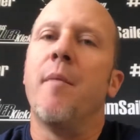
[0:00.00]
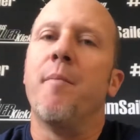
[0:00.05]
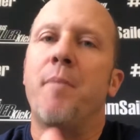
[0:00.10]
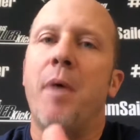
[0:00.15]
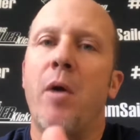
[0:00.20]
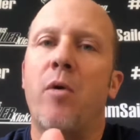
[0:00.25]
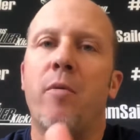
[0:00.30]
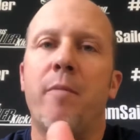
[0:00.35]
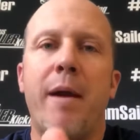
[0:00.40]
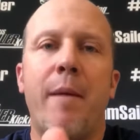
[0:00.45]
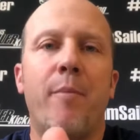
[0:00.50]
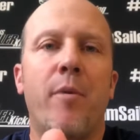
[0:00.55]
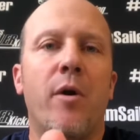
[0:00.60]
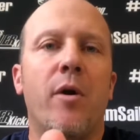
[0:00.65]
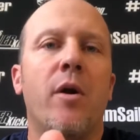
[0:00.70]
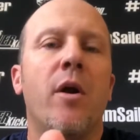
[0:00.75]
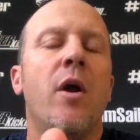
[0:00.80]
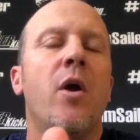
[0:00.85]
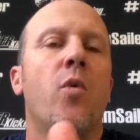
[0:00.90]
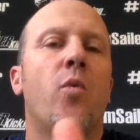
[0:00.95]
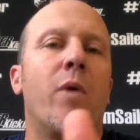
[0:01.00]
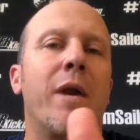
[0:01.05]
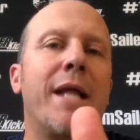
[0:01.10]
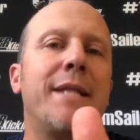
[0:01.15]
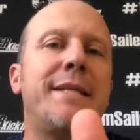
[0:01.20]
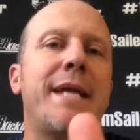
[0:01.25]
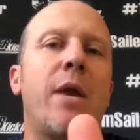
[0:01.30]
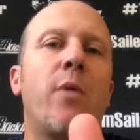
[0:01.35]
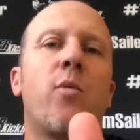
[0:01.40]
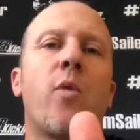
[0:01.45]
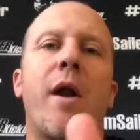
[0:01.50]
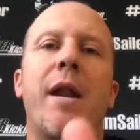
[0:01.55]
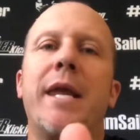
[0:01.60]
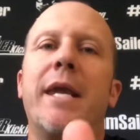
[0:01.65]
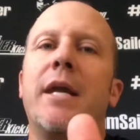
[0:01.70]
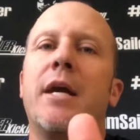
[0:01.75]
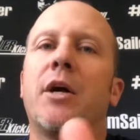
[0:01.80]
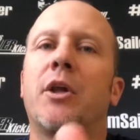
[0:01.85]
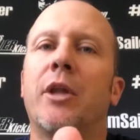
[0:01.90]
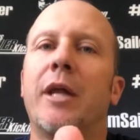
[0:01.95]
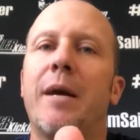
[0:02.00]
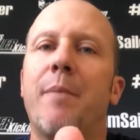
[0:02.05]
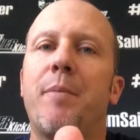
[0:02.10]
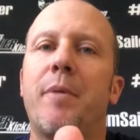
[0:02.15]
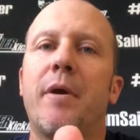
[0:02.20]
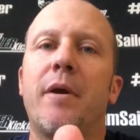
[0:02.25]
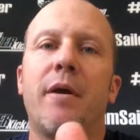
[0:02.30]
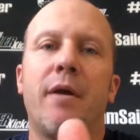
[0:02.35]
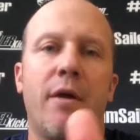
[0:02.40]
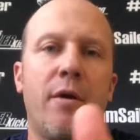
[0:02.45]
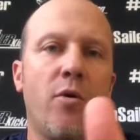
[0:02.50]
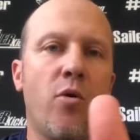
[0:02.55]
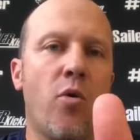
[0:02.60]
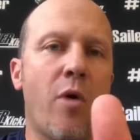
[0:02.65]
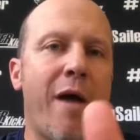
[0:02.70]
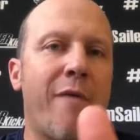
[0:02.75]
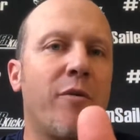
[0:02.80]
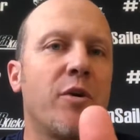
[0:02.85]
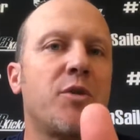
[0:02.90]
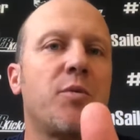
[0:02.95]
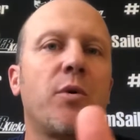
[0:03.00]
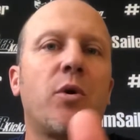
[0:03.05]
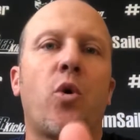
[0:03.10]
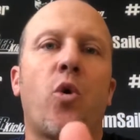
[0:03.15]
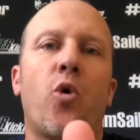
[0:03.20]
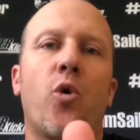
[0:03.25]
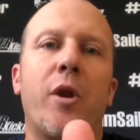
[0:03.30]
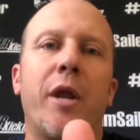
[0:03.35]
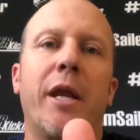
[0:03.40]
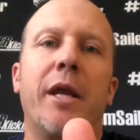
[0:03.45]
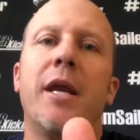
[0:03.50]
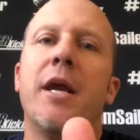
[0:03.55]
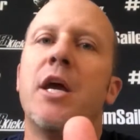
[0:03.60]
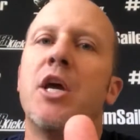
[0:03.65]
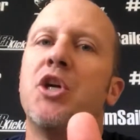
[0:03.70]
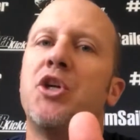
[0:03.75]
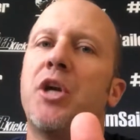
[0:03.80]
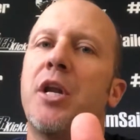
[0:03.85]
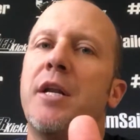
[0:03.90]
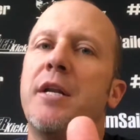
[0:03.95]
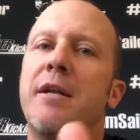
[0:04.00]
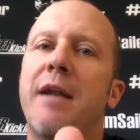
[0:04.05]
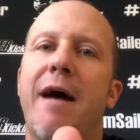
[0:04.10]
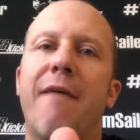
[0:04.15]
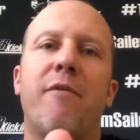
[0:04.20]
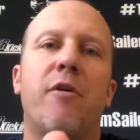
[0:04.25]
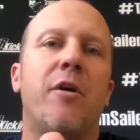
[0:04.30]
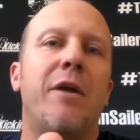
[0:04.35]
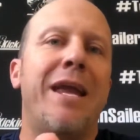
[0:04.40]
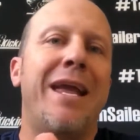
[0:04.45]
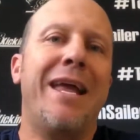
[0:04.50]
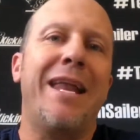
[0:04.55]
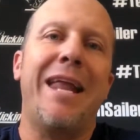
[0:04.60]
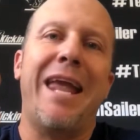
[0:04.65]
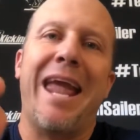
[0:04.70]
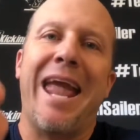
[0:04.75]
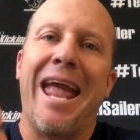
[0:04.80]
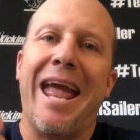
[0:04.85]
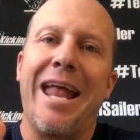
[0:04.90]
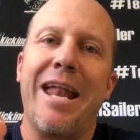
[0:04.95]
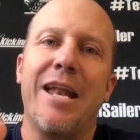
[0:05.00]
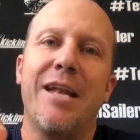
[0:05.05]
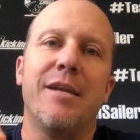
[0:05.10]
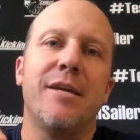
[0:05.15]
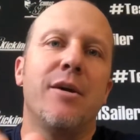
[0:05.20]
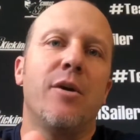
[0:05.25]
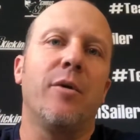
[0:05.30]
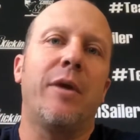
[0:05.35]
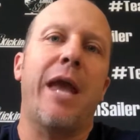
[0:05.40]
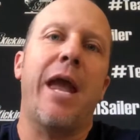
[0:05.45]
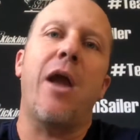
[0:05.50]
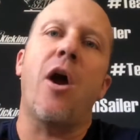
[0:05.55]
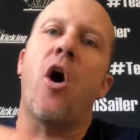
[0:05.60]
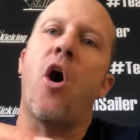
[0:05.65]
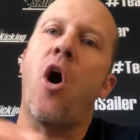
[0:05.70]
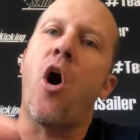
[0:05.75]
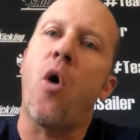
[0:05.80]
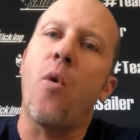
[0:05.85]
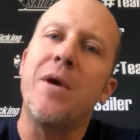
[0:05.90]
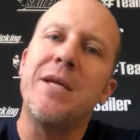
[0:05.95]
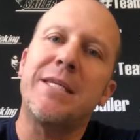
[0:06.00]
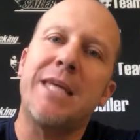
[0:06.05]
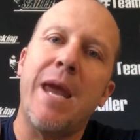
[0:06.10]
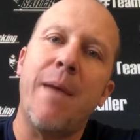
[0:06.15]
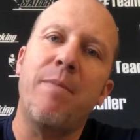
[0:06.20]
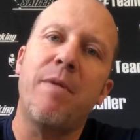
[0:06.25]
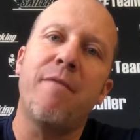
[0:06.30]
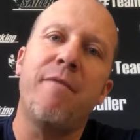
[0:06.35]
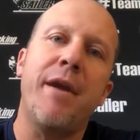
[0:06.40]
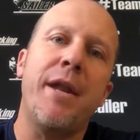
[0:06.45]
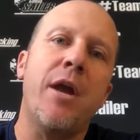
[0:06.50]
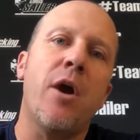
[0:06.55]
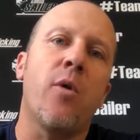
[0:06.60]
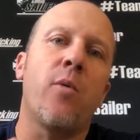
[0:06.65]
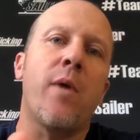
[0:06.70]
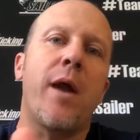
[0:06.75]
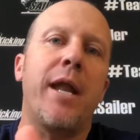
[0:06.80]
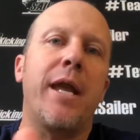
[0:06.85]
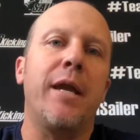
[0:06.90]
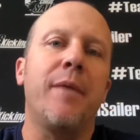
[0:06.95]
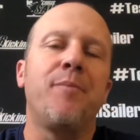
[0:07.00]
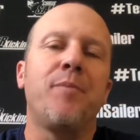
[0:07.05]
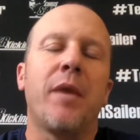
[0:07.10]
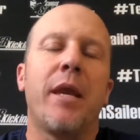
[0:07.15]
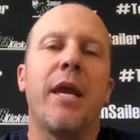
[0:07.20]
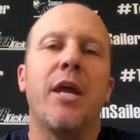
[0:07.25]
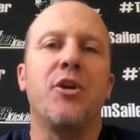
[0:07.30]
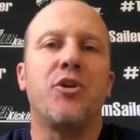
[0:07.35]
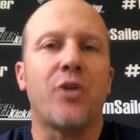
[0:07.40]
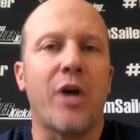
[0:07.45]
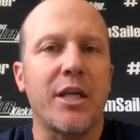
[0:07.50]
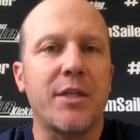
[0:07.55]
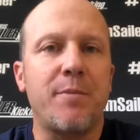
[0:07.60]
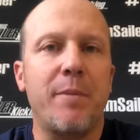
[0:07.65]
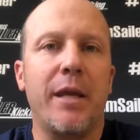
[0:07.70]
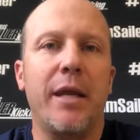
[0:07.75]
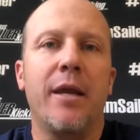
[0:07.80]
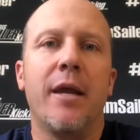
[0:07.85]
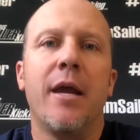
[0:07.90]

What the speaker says: But remember, when it's a running clip, whoever's recording should never hit end, okay? Always keep the video running, and trust me,